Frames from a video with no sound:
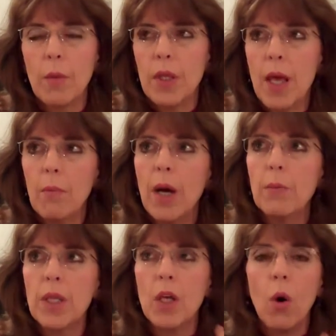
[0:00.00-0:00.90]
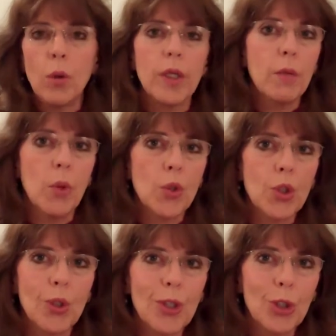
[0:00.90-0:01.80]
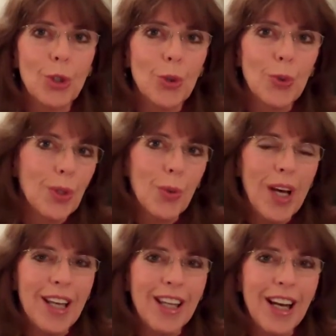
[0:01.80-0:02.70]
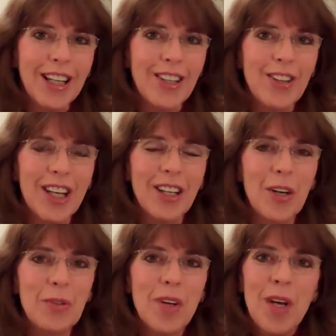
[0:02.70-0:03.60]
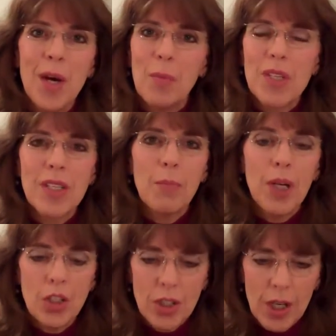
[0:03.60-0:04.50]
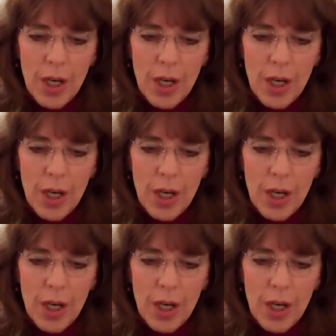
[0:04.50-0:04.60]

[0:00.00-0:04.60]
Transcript: I mean, that might be the only emotional issue in a way that I can think of. But